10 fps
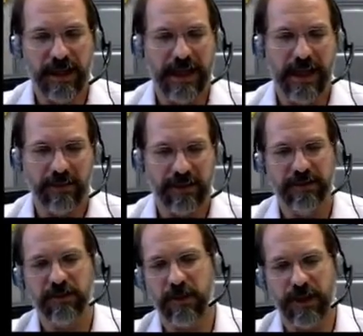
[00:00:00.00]
on
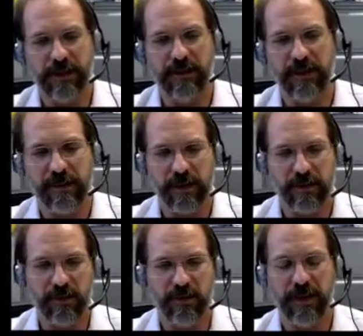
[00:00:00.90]
average we wind up having a
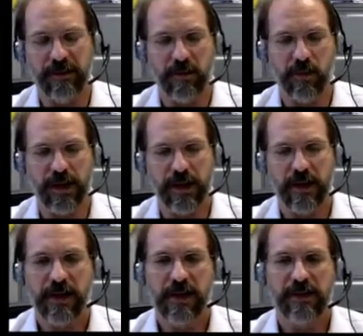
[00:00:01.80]
PO2 of about 40.
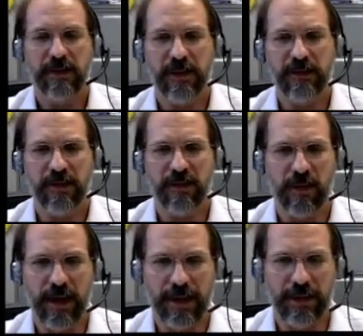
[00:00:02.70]
So there's our
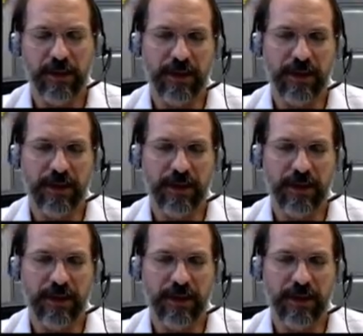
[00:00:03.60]
gradient.